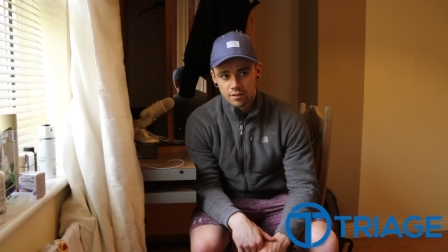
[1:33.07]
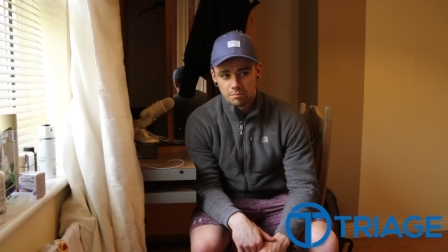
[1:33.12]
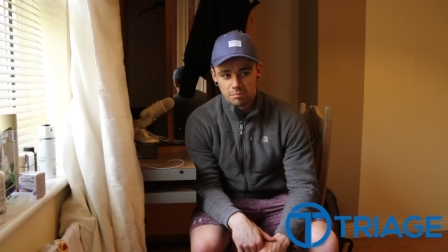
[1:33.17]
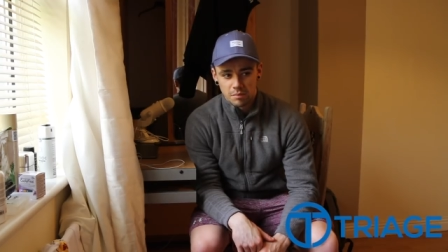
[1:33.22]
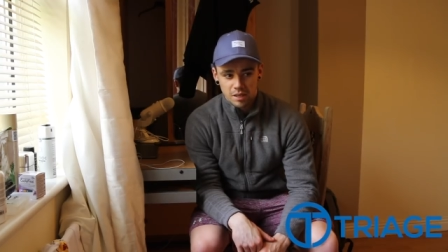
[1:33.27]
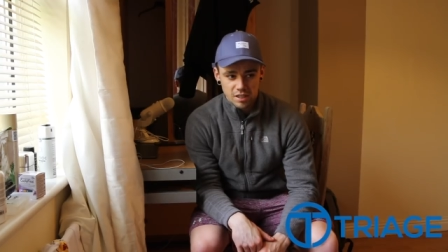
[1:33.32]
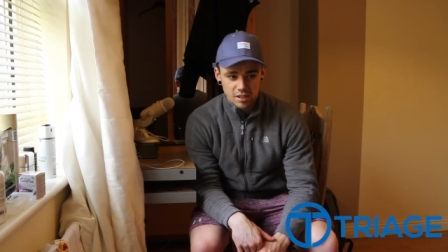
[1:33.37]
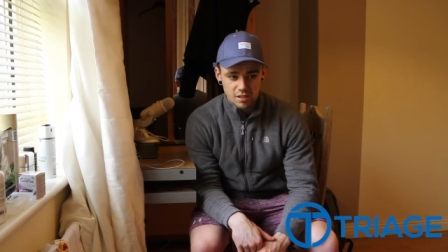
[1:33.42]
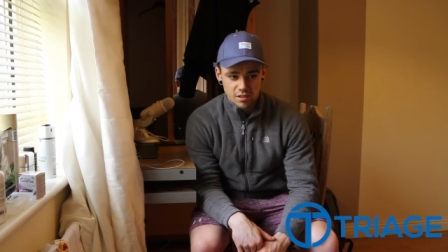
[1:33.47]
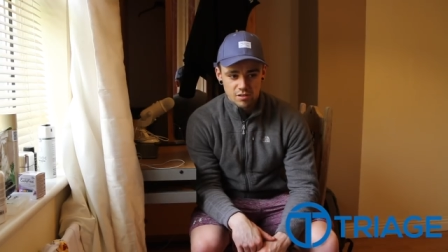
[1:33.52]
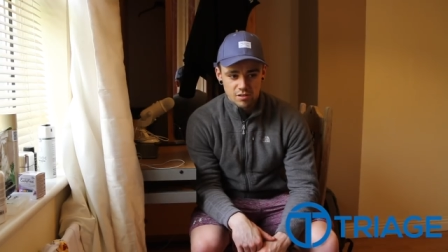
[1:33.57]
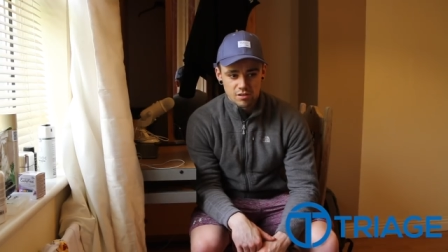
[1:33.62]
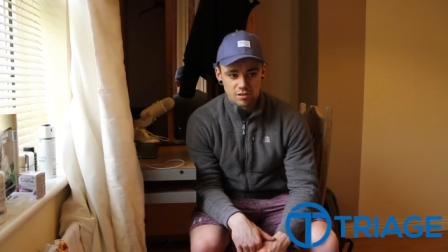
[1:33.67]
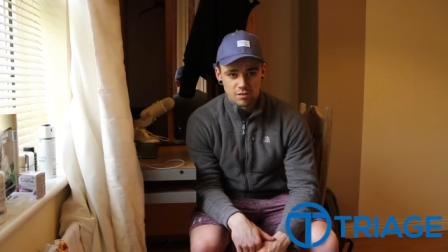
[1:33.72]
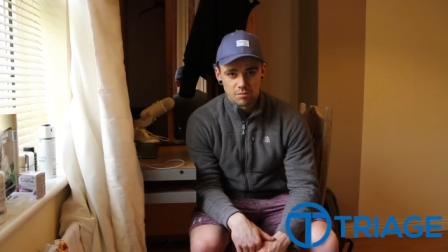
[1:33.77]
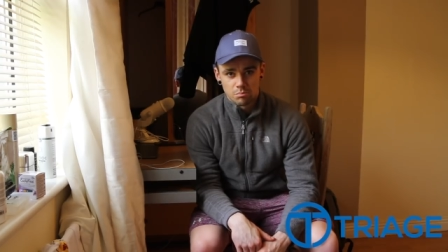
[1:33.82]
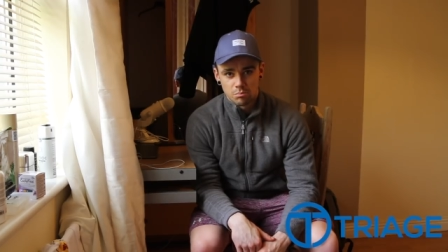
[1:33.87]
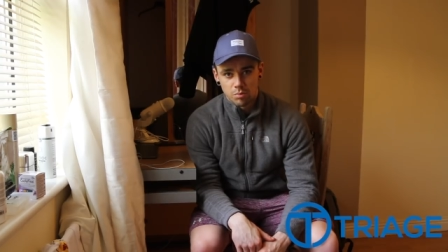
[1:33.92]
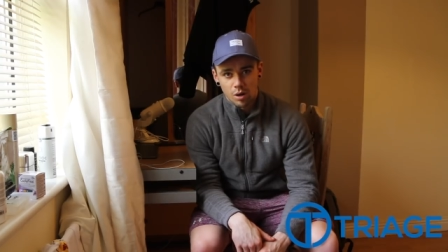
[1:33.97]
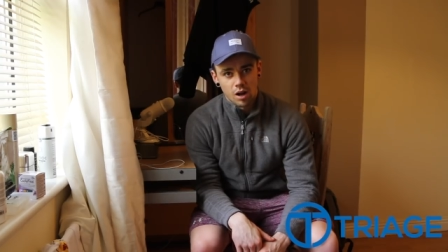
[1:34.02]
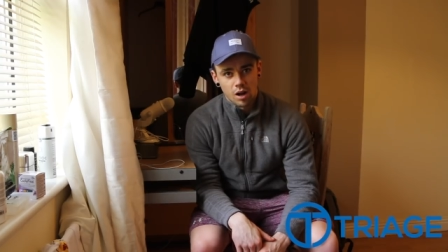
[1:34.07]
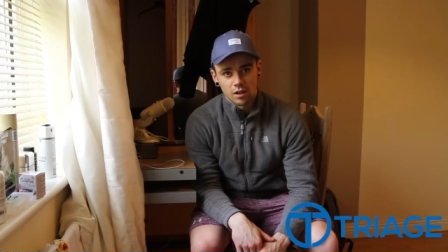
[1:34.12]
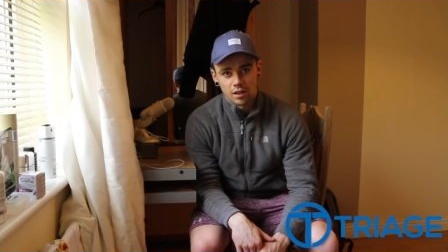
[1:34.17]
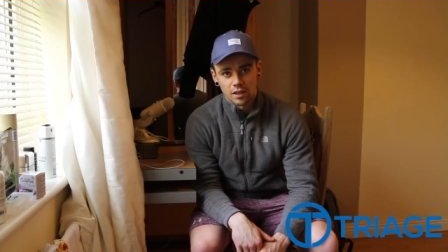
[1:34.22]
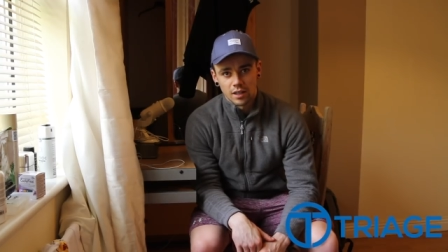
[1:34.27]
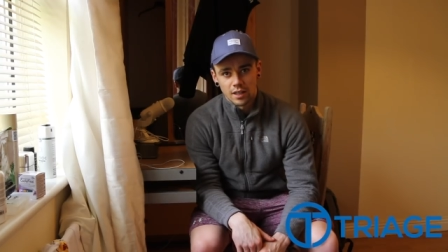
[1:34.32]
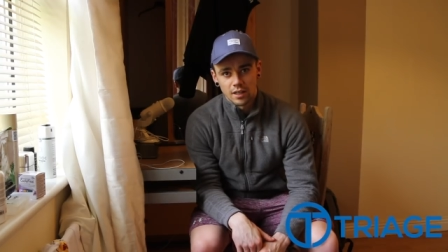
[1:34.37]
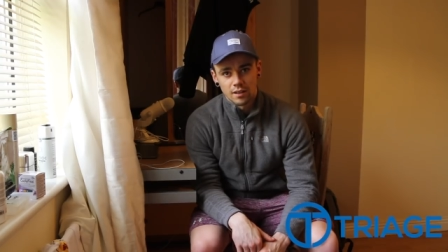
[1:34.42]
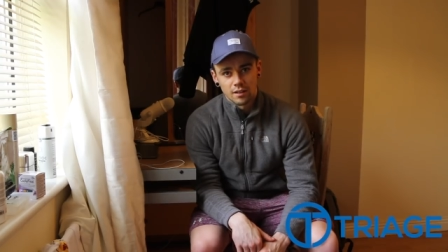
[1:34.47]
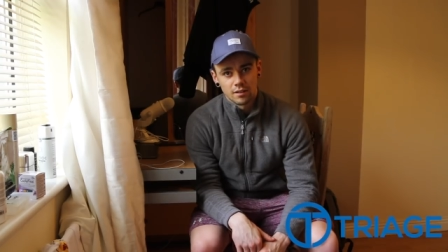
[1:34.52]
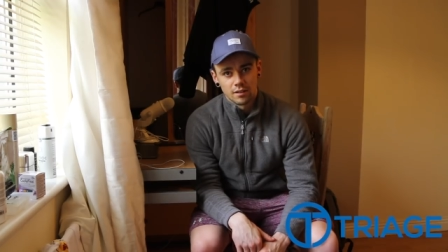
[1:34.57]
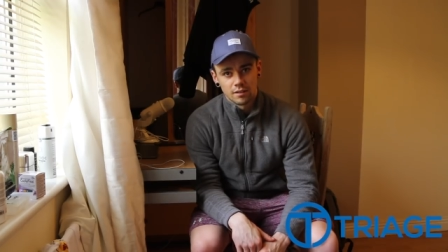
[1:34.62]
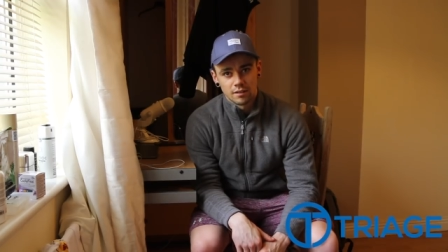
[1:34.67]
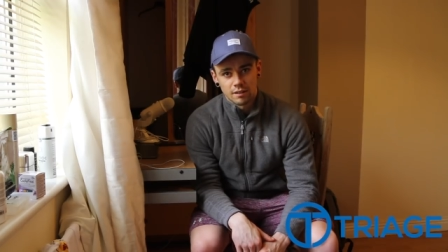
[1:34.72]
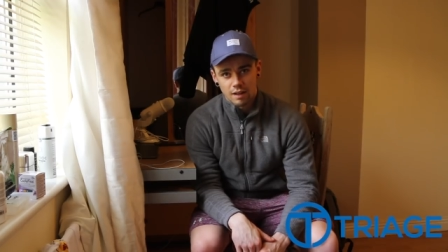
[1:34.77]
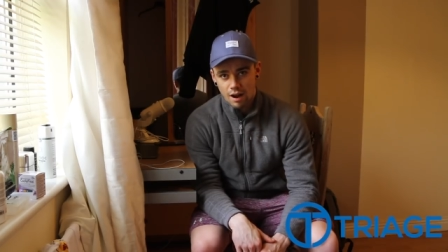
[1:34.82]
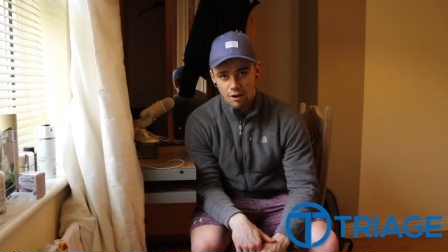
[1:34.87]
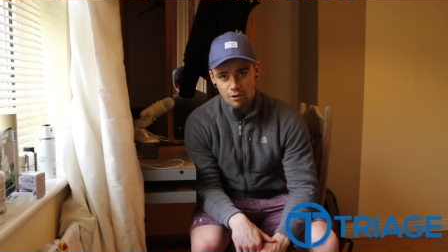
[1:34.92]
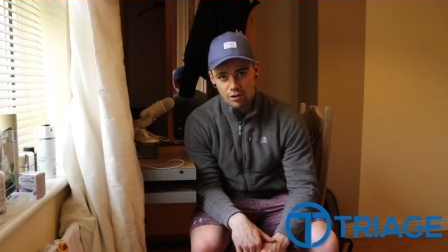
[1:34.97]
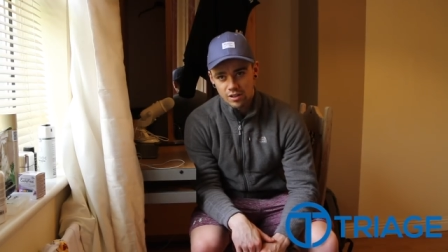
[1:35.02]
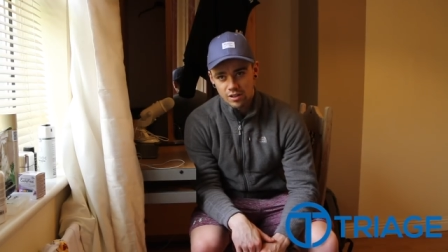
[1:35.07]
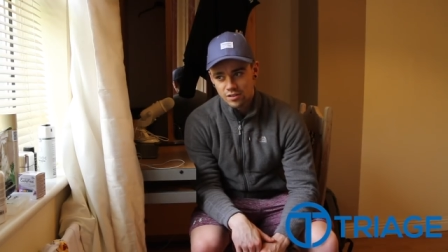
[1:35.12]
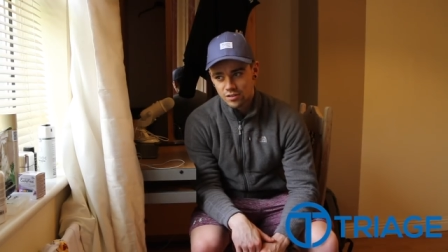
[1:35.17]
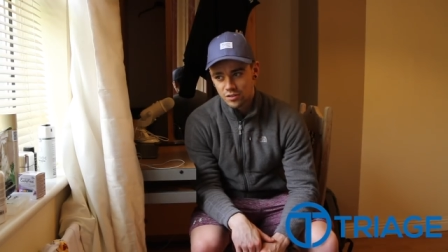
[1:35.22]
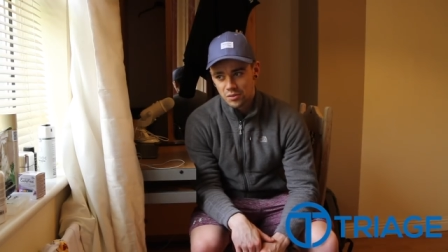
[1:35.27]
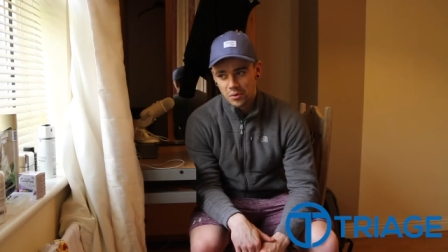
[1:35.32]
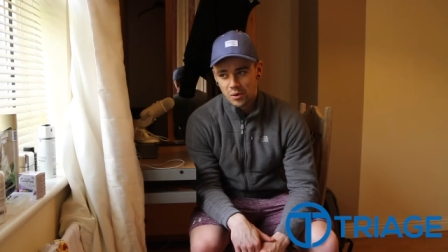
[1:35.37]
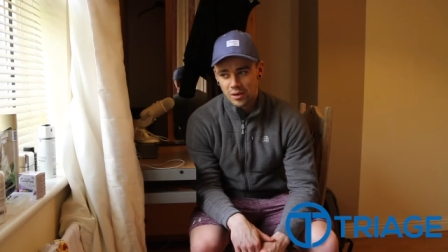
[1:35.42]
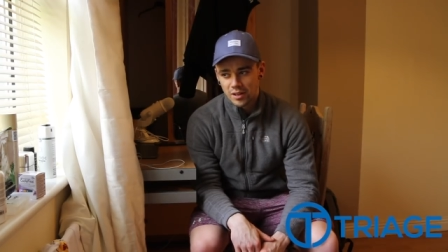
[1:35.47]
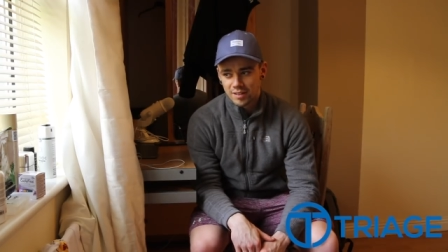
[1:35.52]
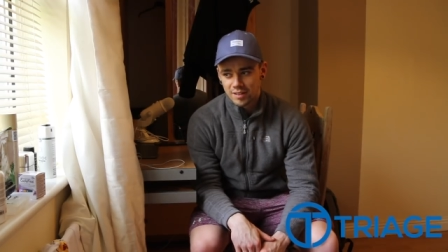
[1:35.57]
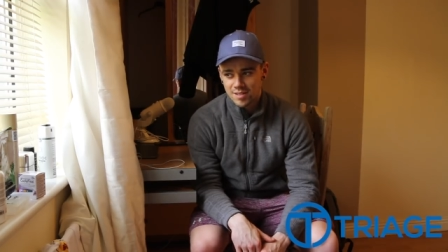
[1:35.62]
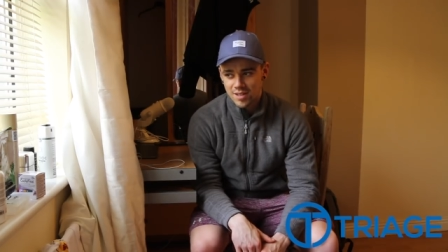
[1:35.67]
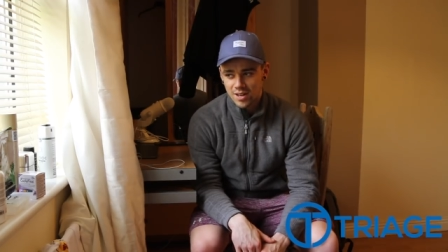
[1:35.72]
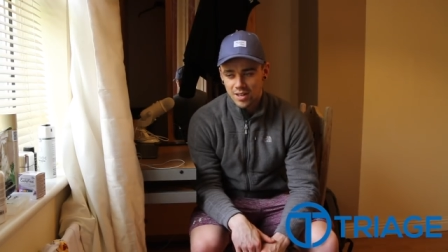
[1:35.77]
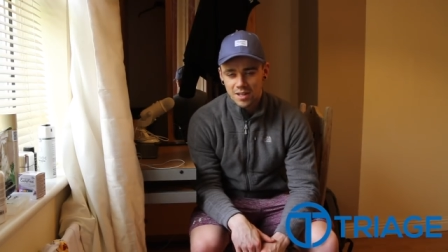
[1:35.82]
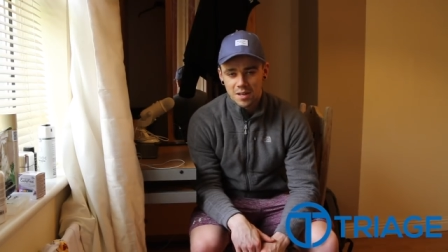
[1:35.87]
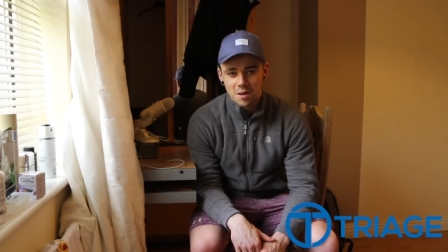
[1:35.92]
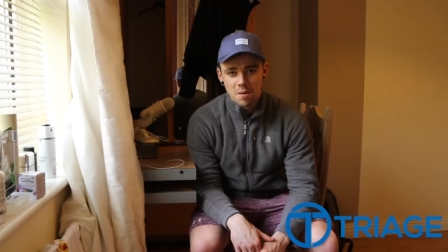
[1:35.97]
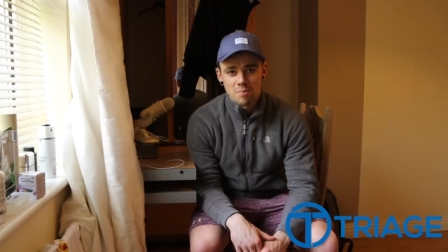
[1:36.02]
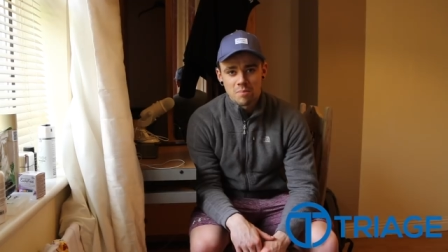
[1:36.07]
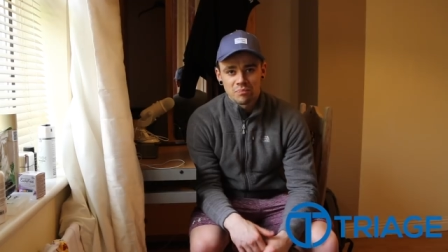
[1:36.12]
mince, broccoli, carrots. You know, it's like